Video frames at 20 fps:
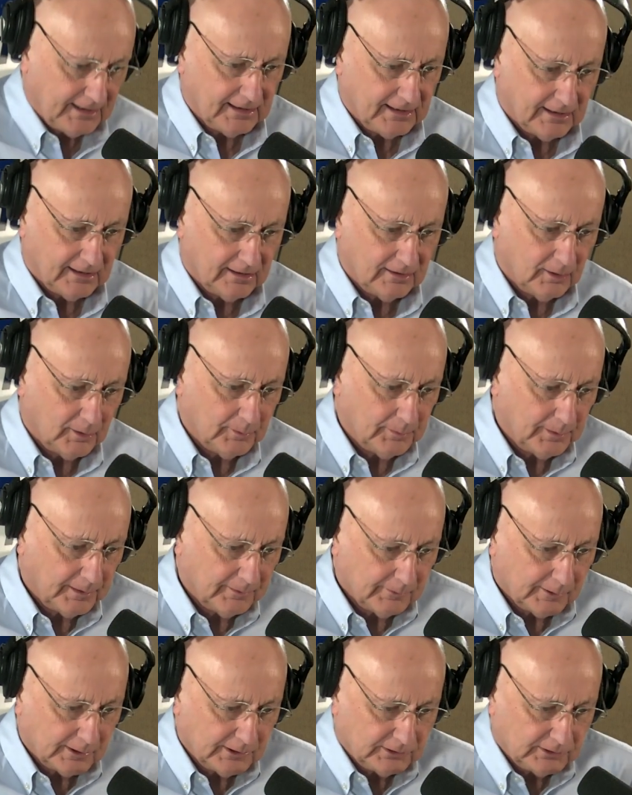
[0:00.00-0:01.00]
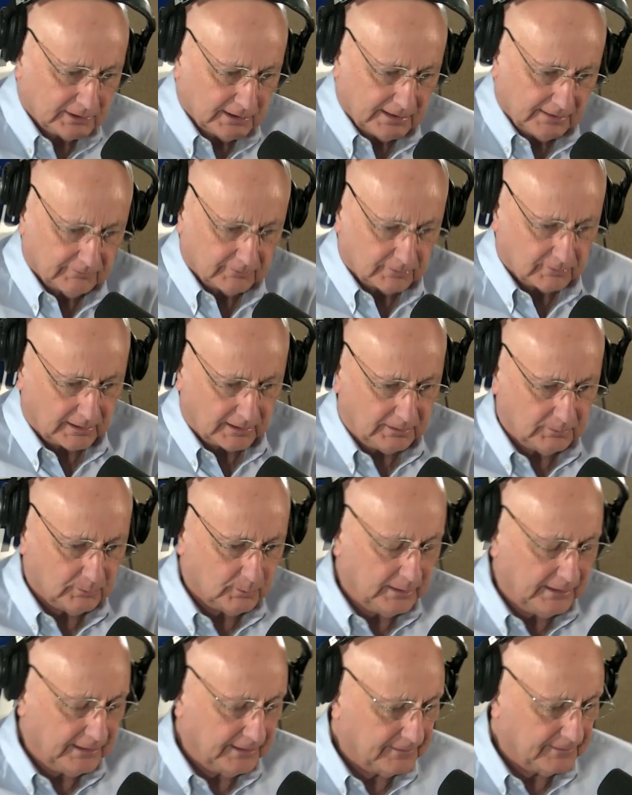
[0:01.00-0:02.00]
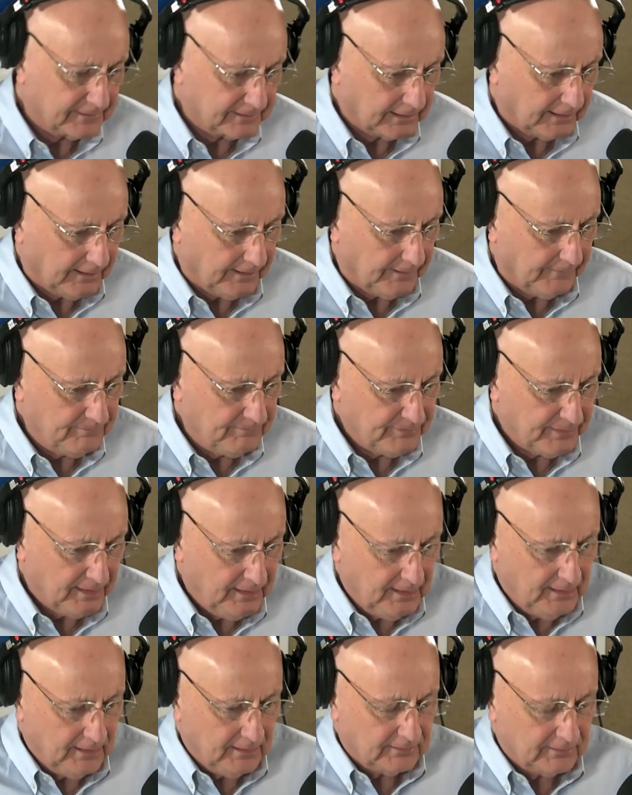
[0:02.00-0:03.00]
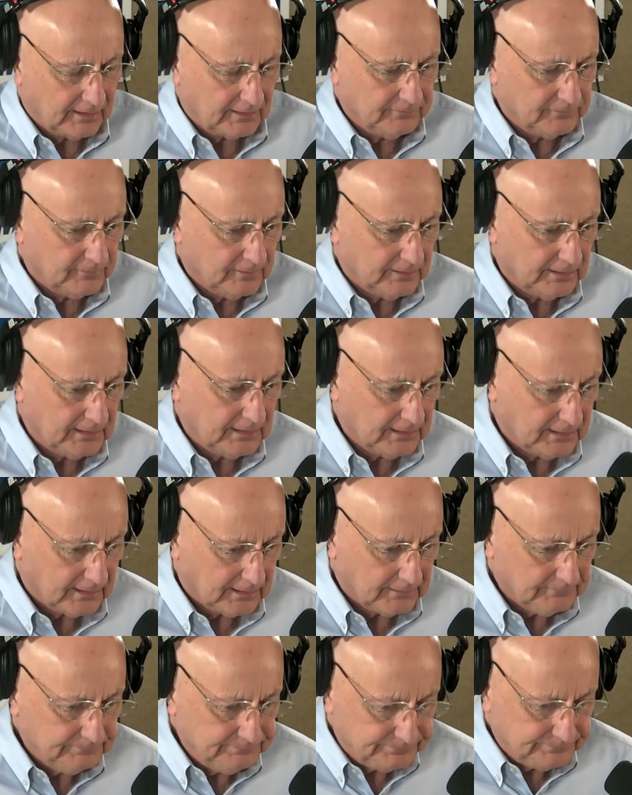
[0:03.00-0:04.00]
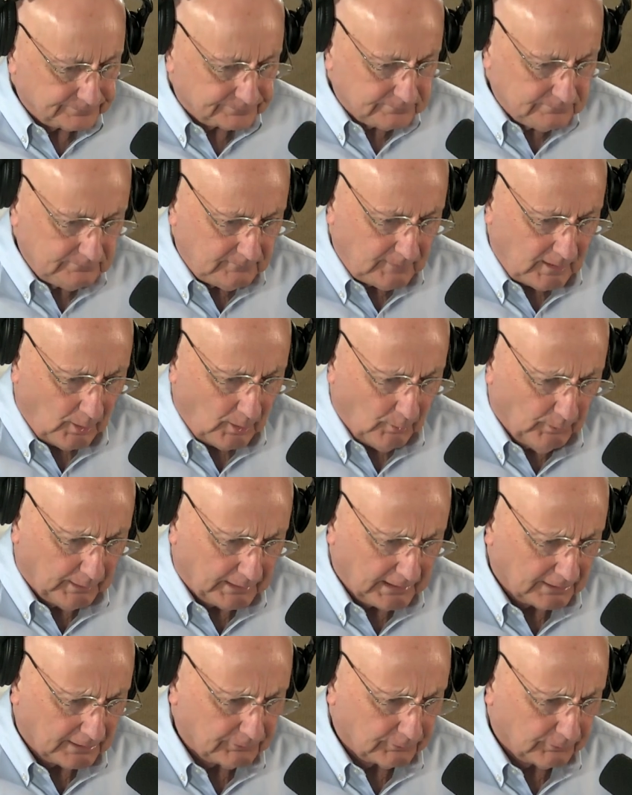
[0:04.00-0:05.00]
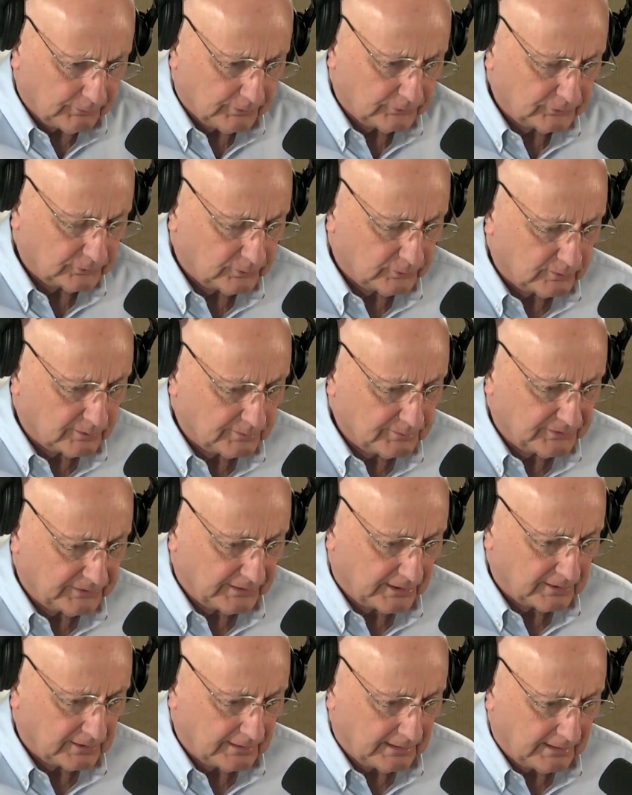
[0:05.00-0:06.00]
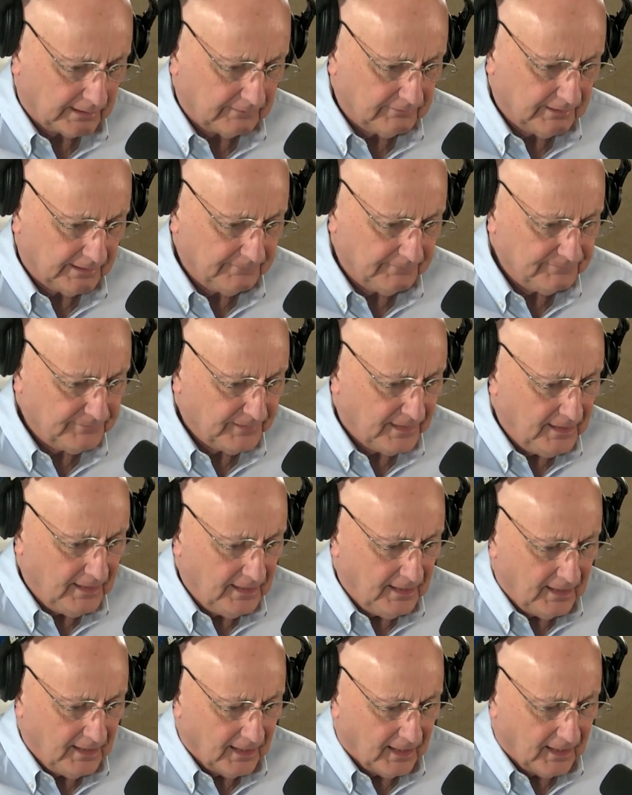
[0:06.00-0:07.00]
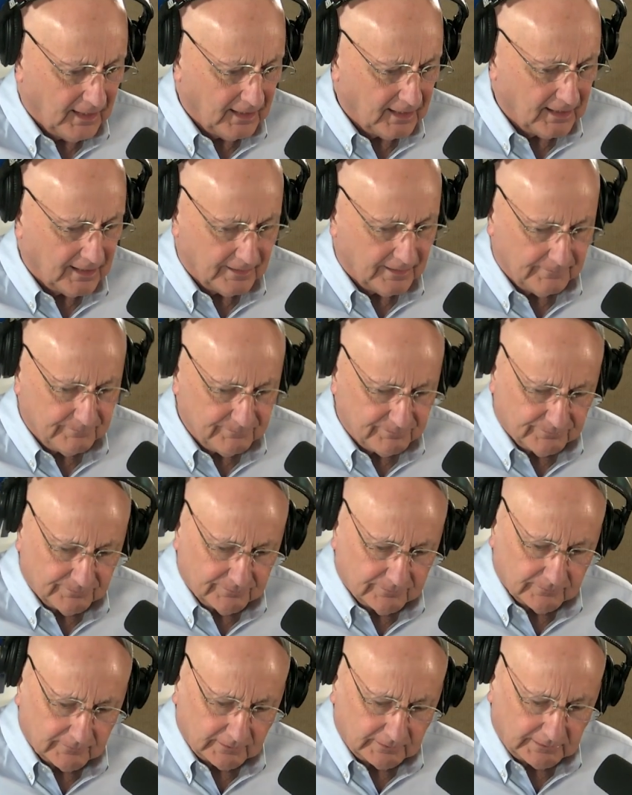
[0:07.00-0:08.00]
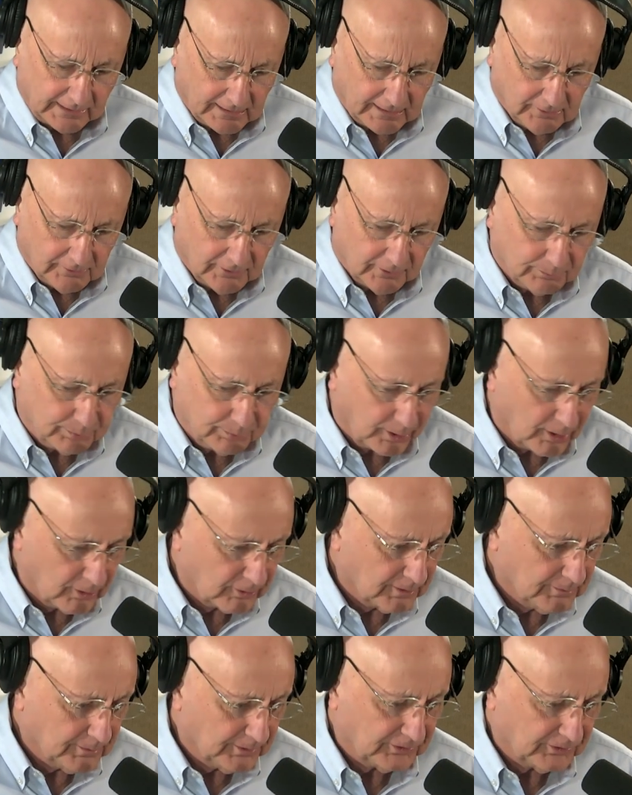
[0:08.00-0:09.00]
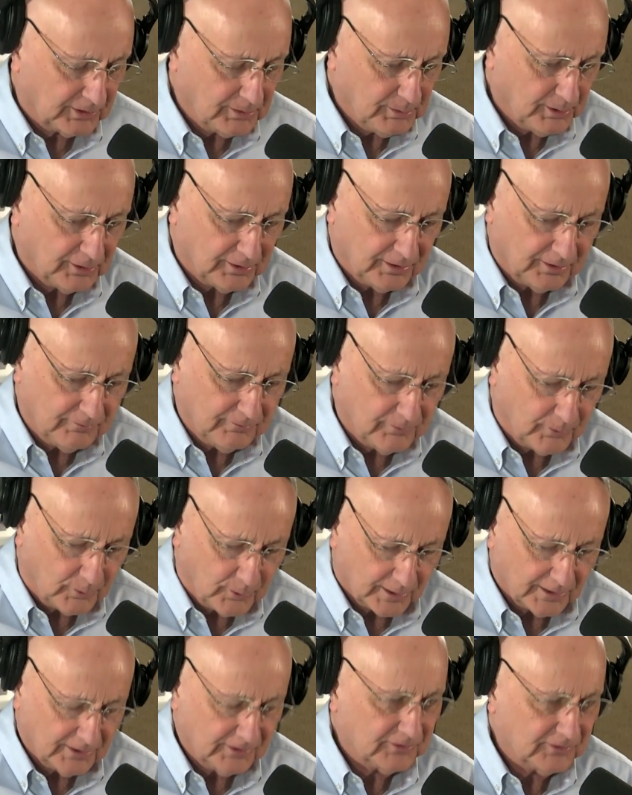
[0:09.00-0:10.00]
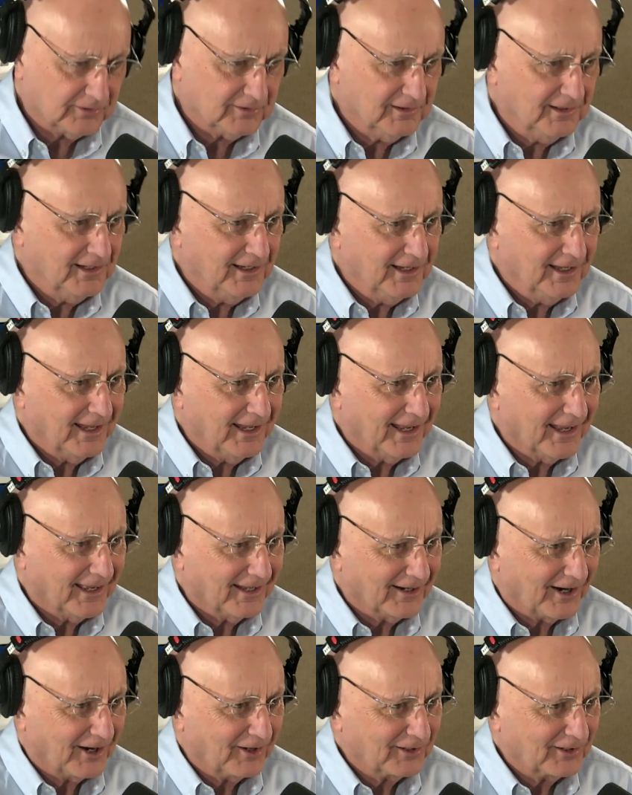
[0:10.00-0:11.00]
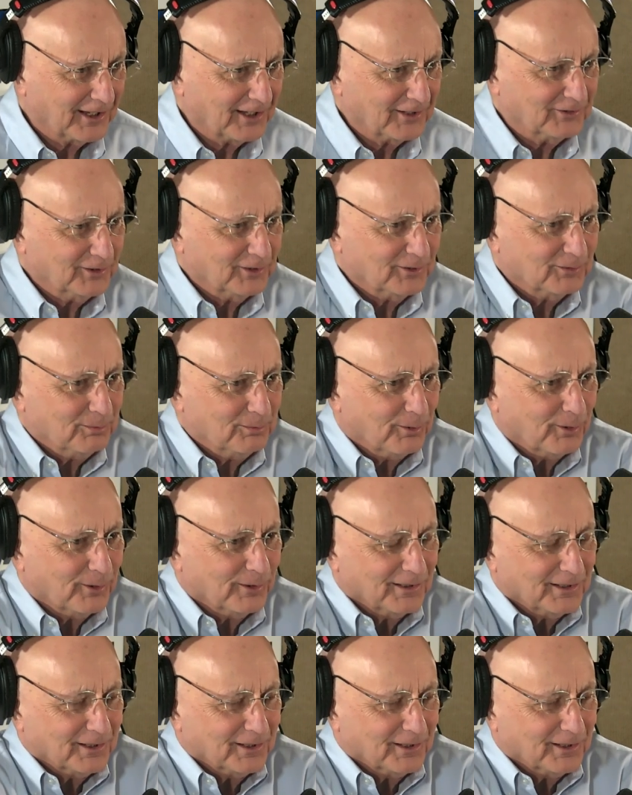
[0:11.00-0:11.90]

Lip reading: and hope everyone's going to have a great week. Thankfully, we got through the storm Saturday evening. The title of the program is Community Voice, and our guest this morning is